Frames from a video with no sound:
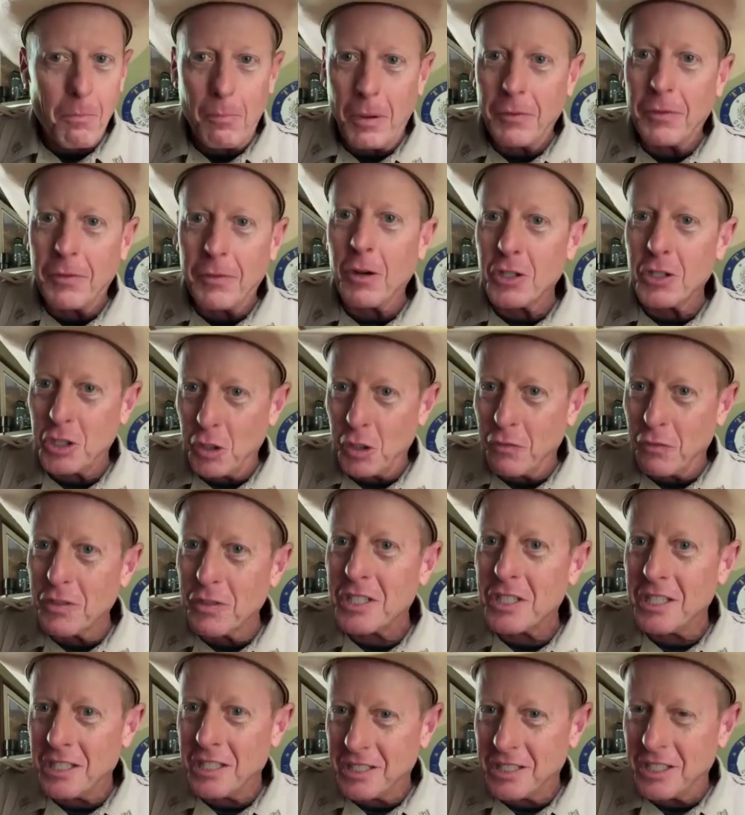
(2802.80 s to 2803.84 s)
but they're still the
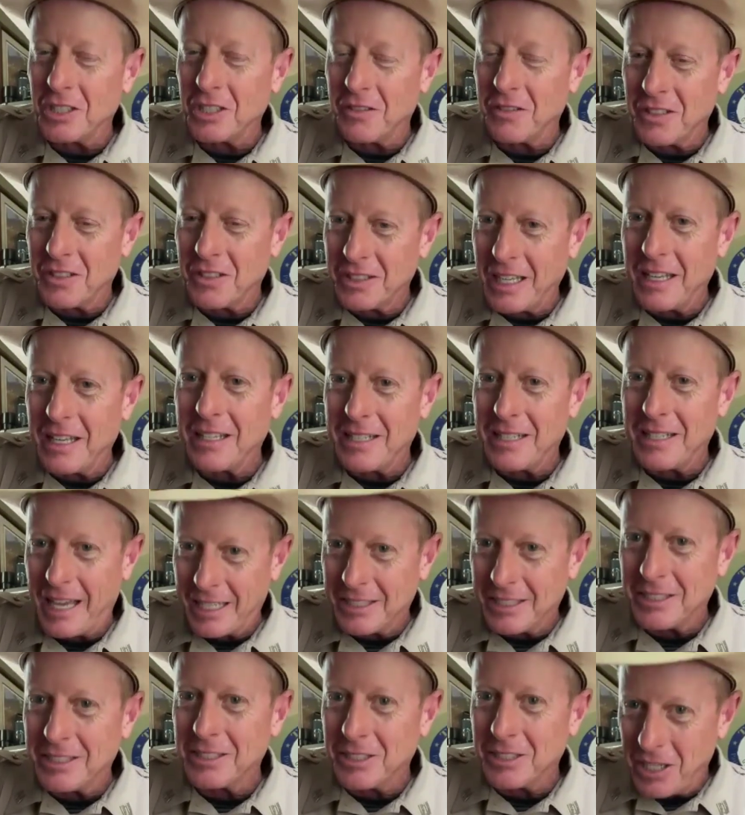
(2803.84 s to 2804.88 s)
citizens of the state of
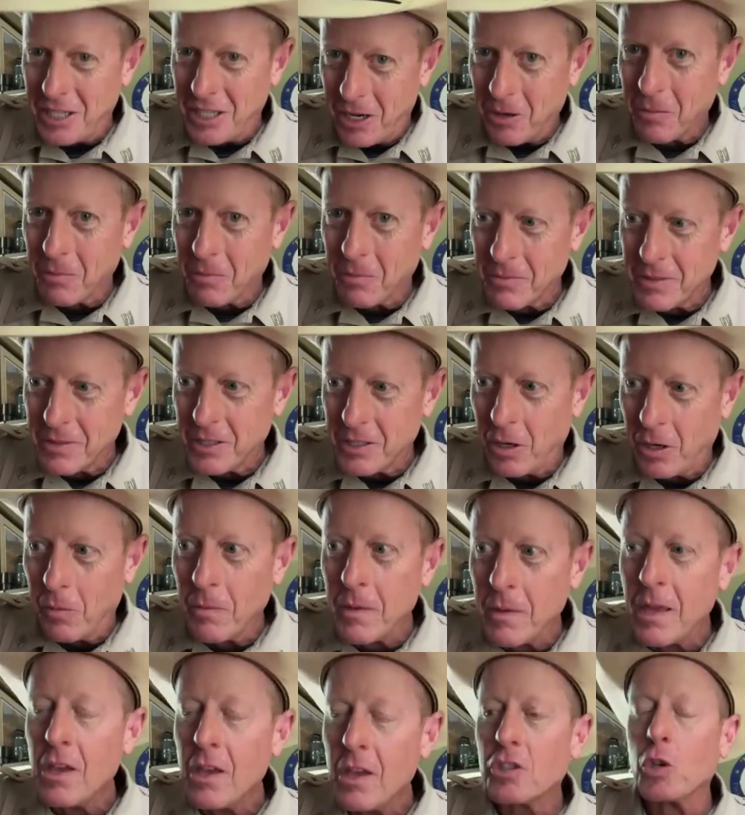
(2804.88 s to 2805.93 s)
Texas deer. So
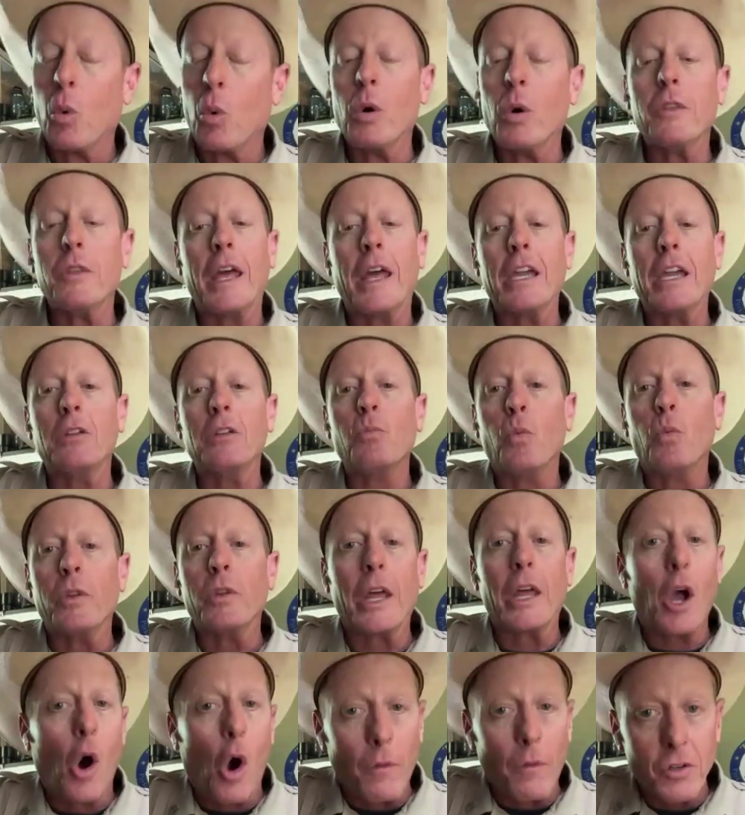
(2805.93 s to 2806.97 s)
so when they
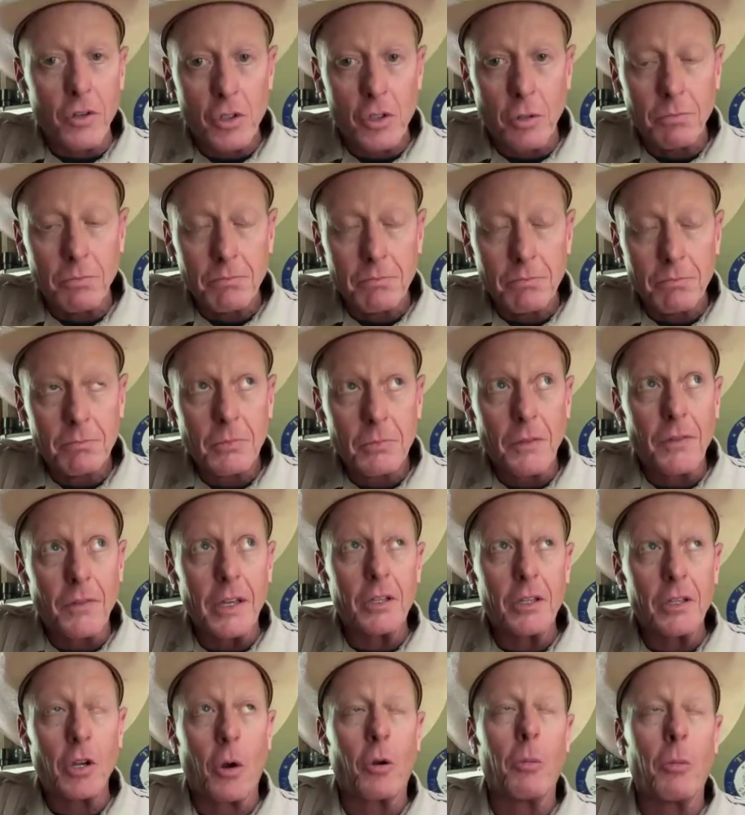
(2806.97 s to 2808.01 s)
when they harvest them,
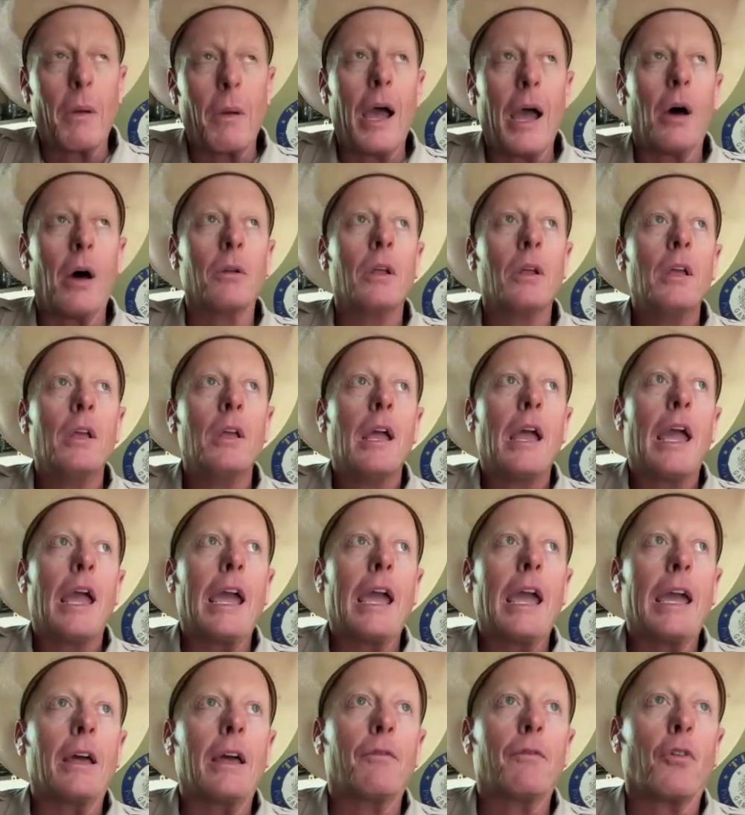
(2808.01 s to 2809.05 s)
they turn them out,
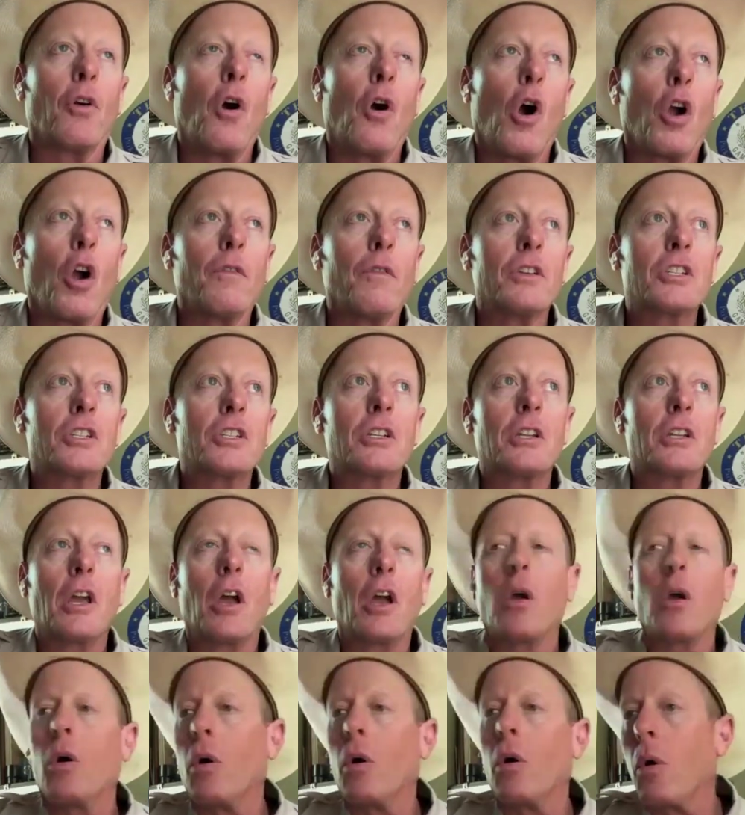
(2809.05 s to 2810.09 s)
and for harvest
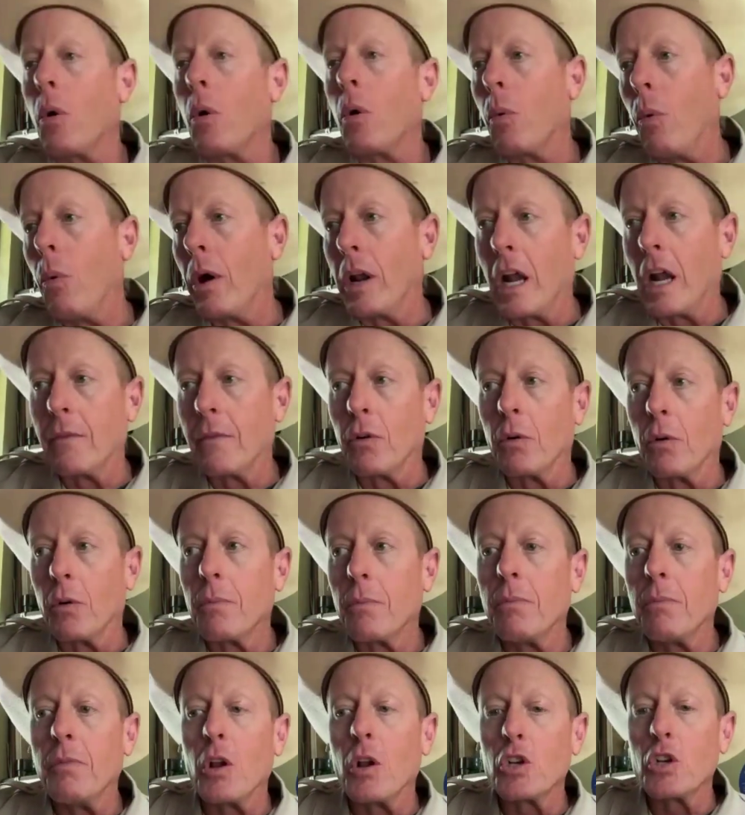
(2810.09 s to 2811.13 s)
or whatever,
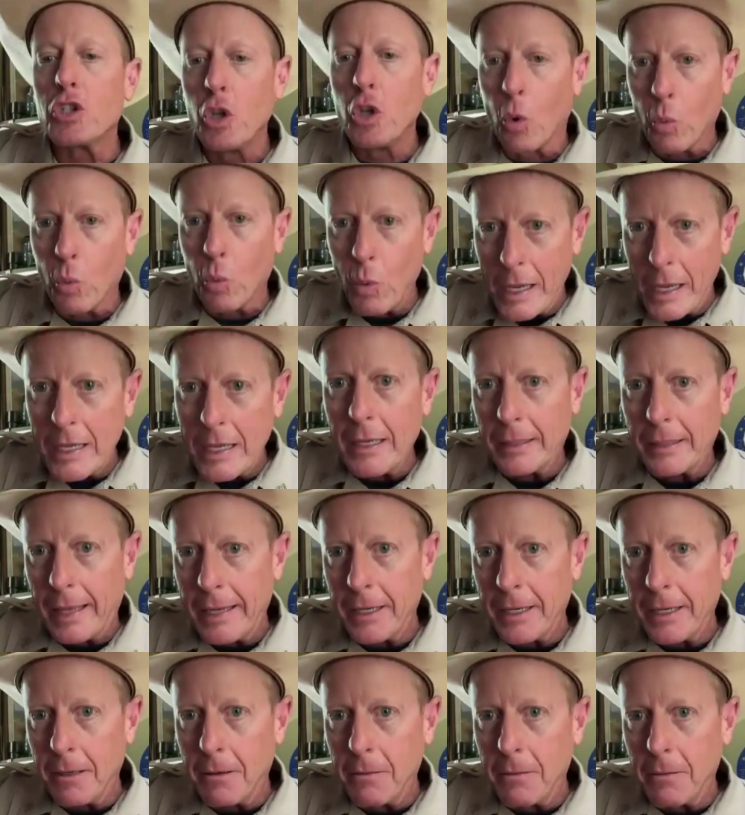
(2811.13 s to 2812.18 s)
they're still
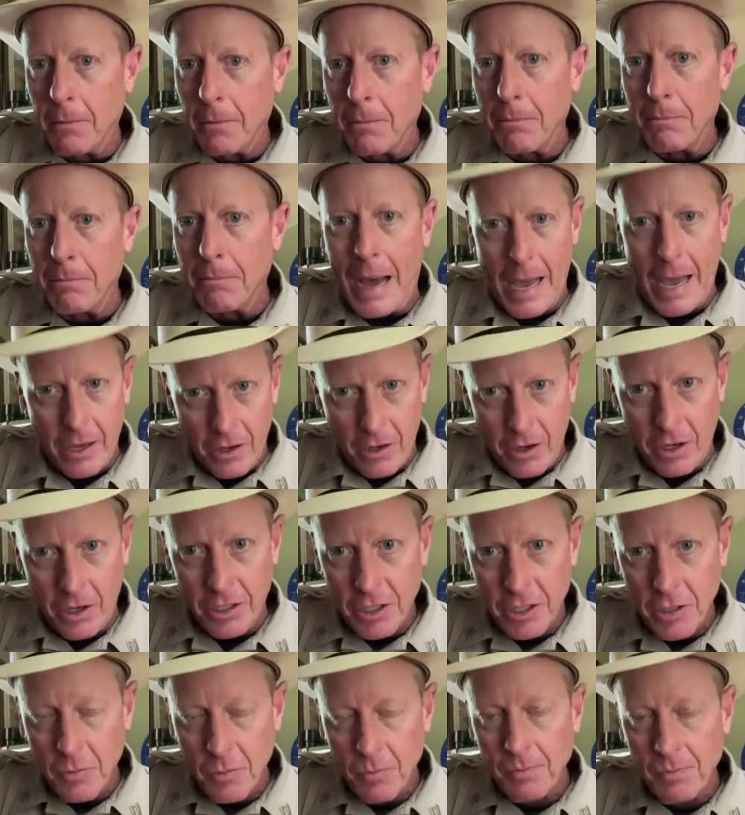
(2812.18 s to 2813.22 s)
regulated by
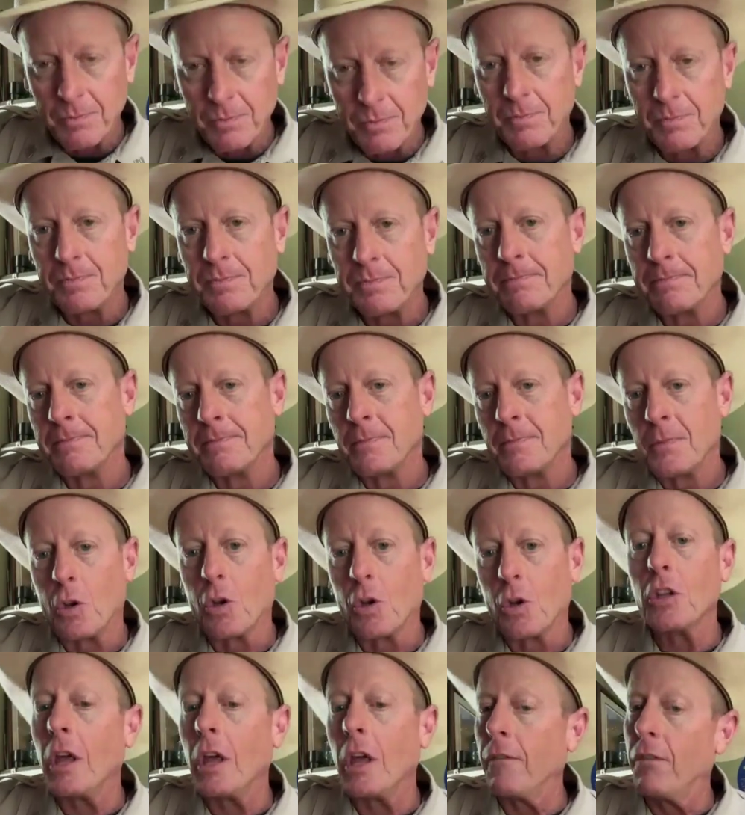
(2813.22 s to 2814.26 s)
us.
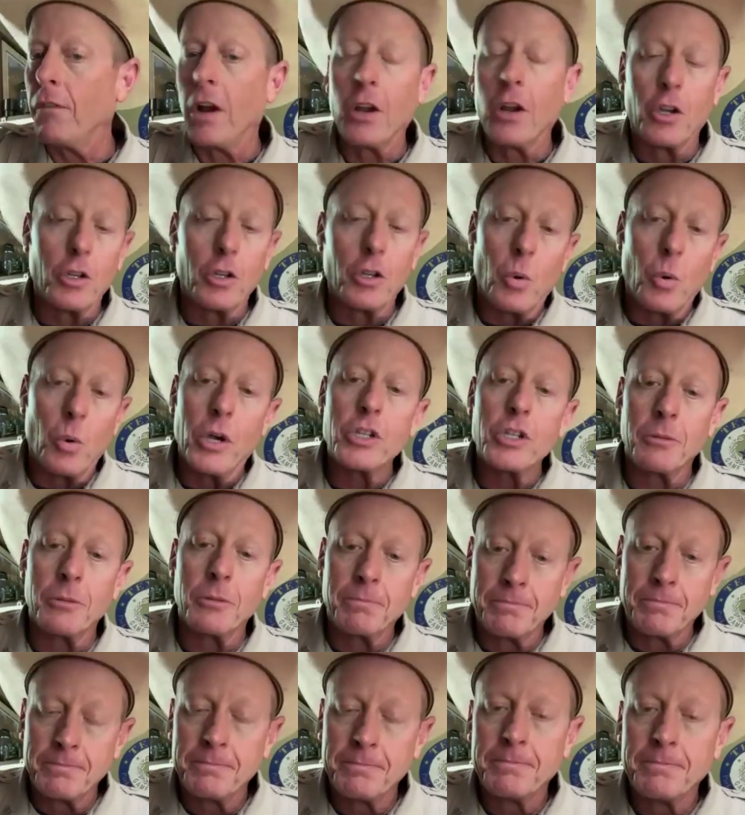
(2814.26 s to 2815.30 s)
Good, a very good
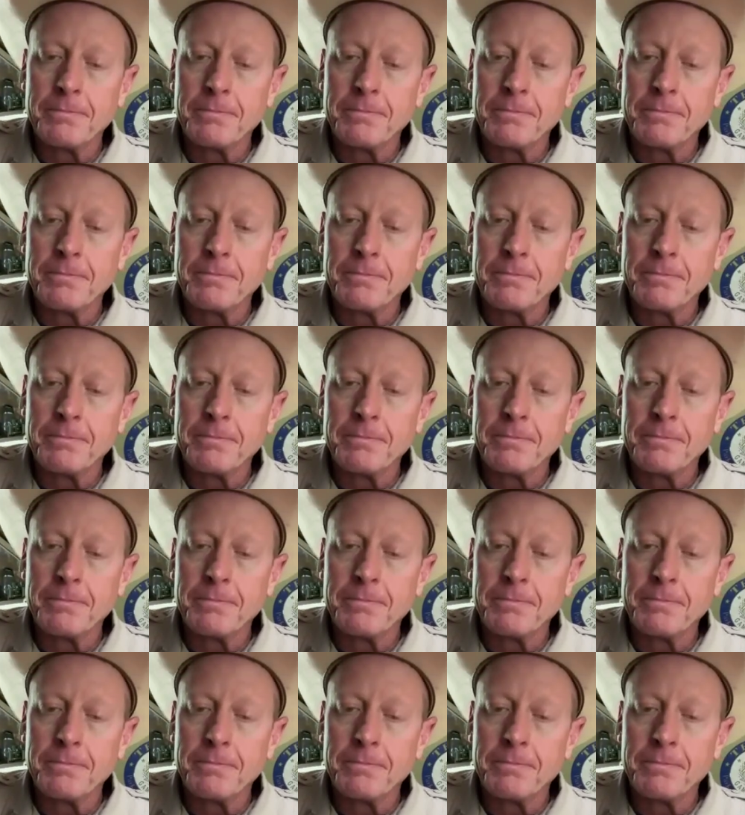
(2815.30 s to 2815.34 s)
question.